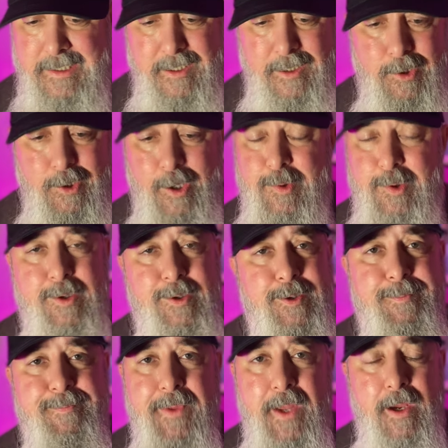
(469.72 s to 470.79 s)
to
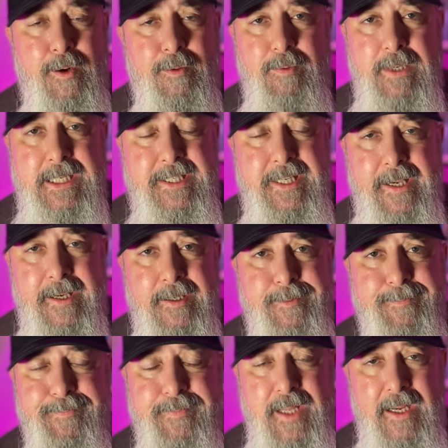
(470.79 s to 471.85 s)
local
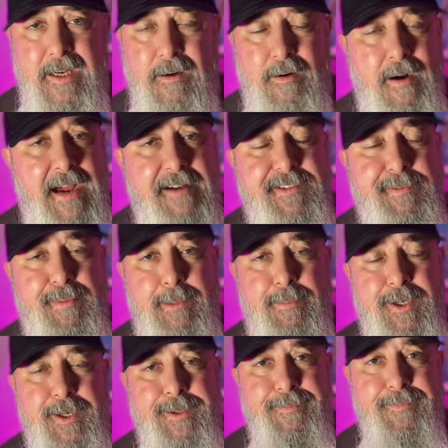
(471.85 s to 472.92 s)
retail and
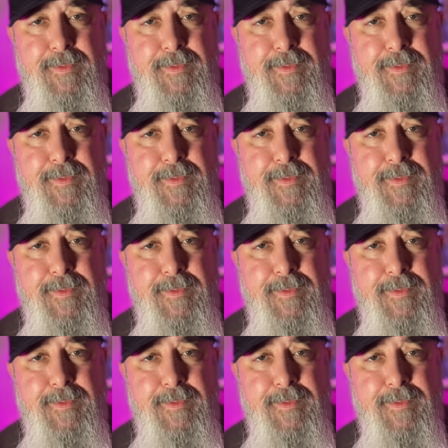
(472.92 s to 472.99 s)
craftspeople